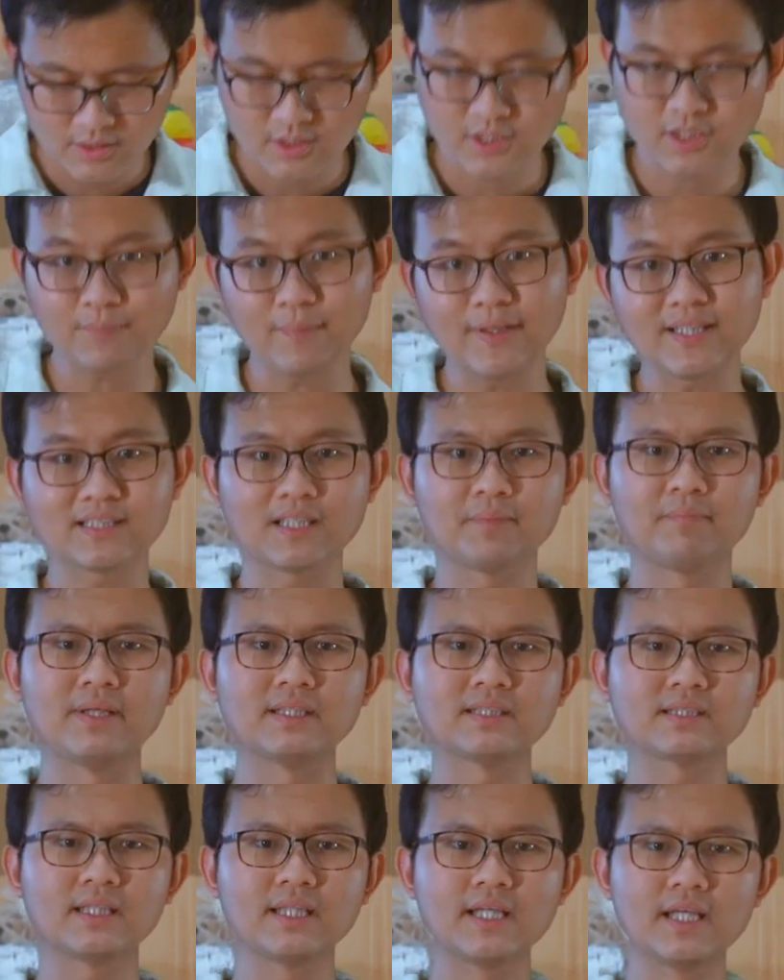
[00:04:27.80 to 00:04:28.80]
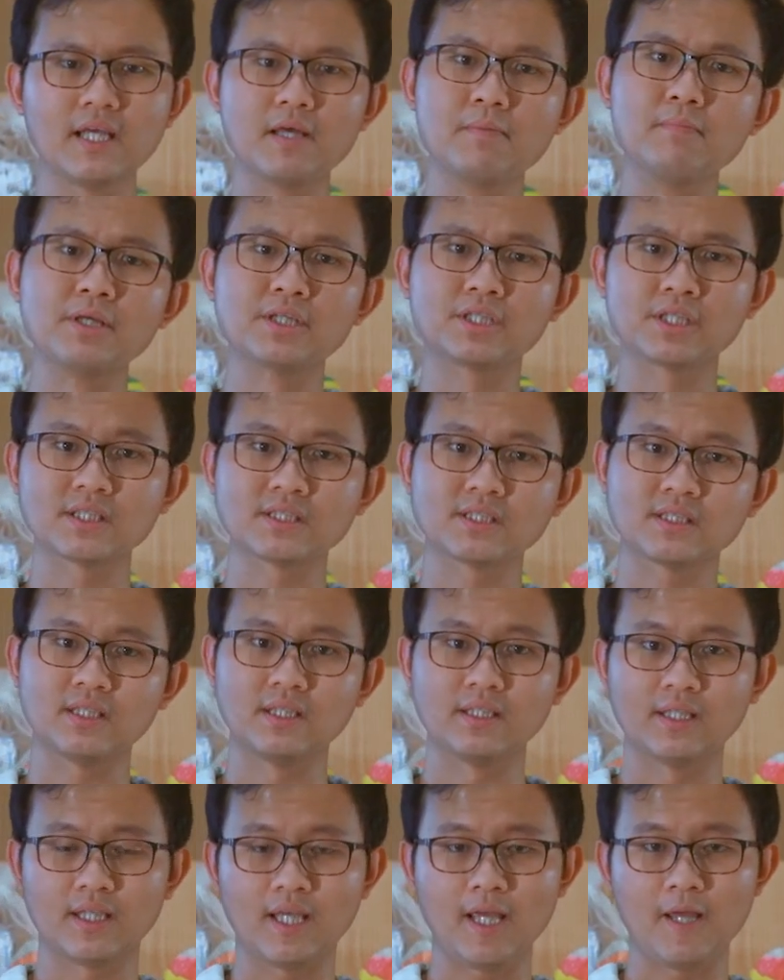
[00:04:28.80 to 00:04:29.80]
Sprites are basically images
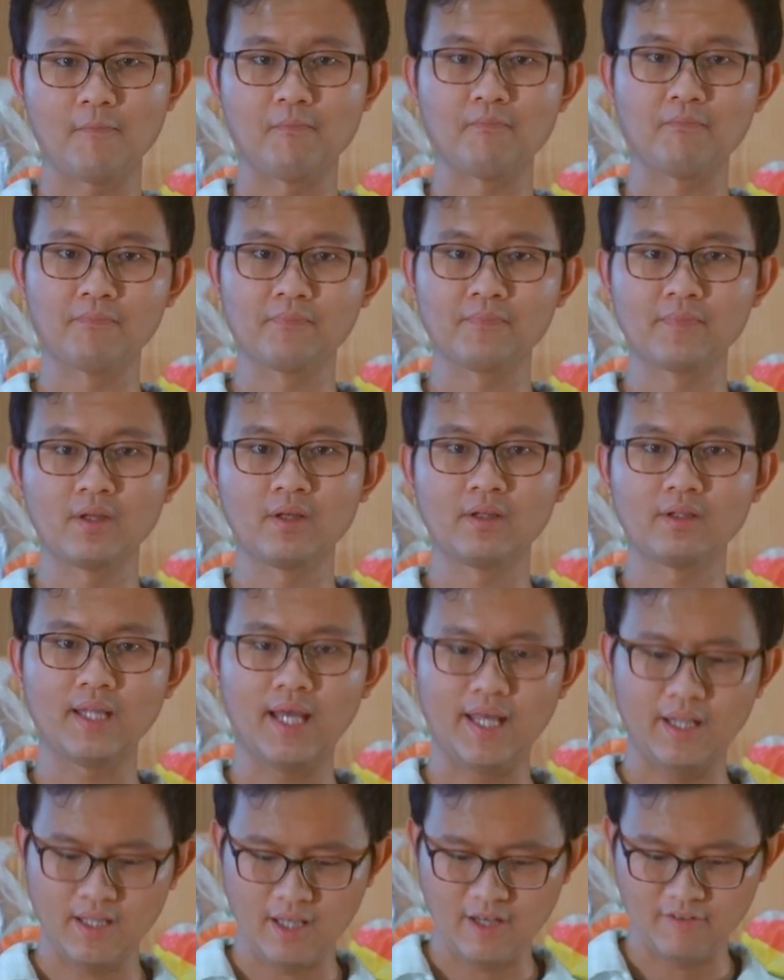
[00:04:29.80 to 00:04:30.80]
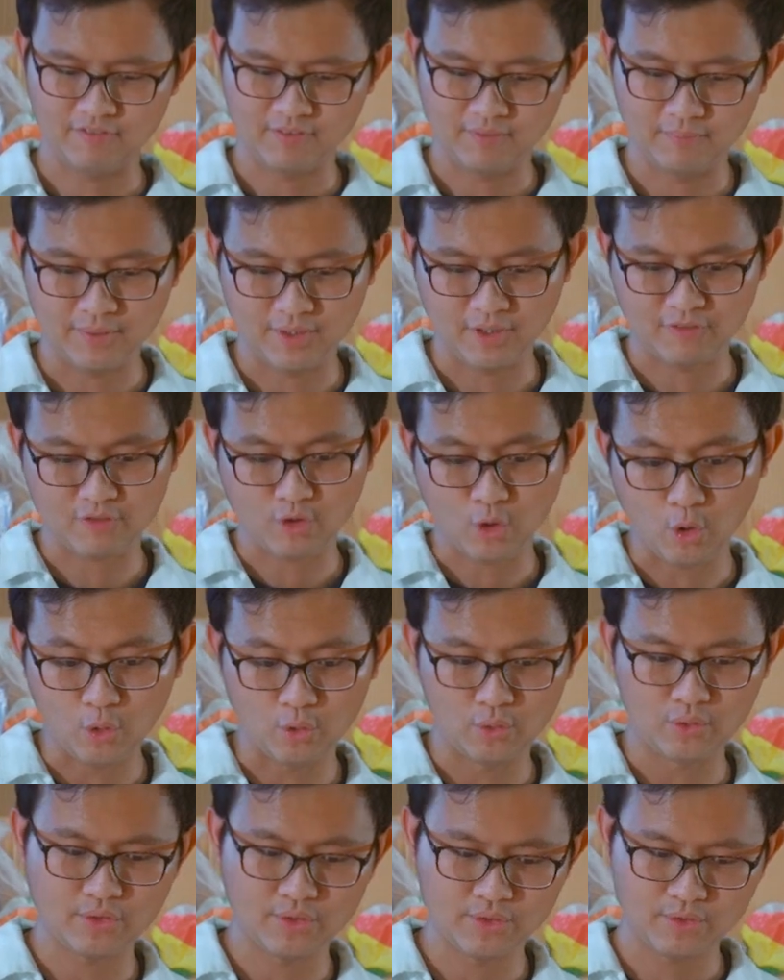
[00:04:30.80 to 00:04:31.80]
in the game that have a bit of
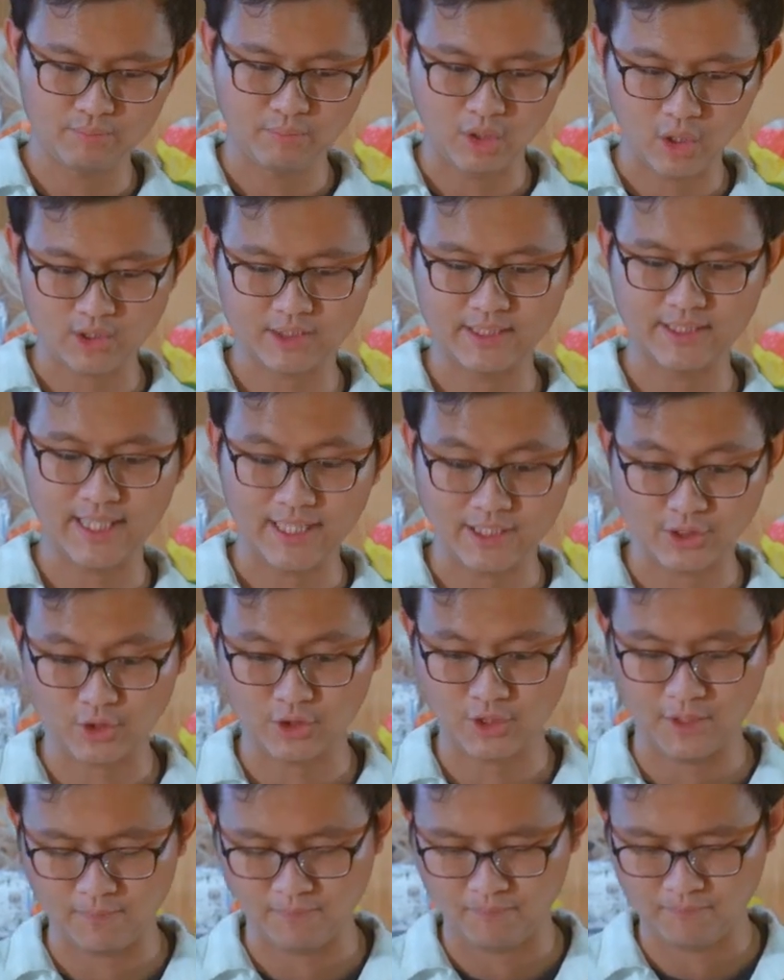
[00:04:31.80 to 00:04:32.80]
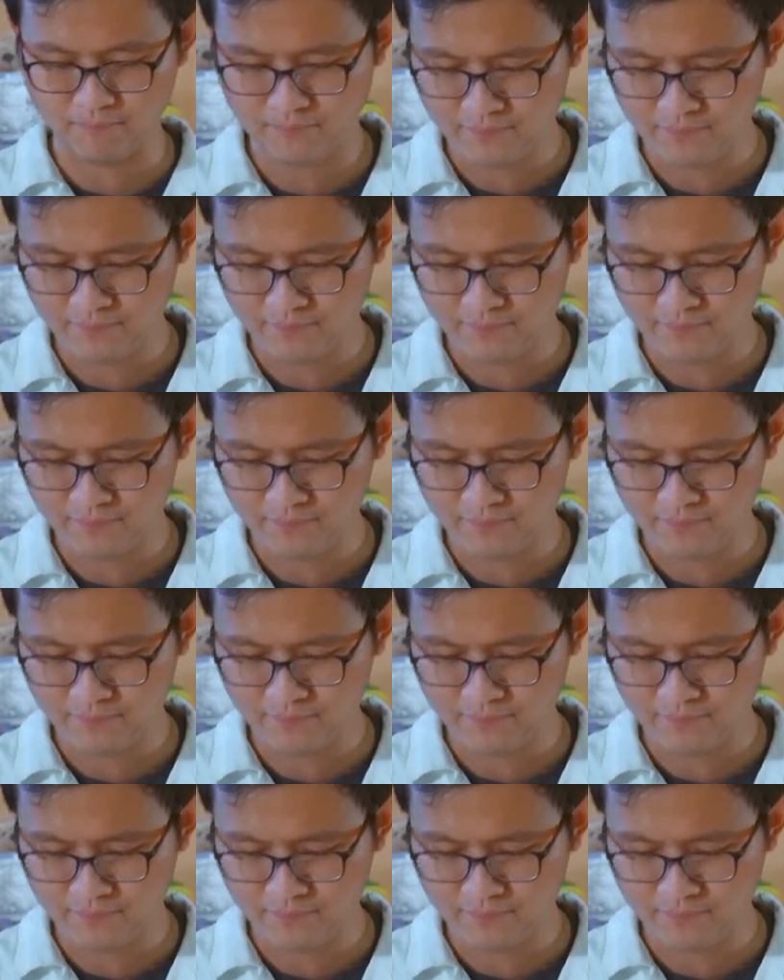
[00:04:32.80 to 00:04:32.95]
code blocks attached to them.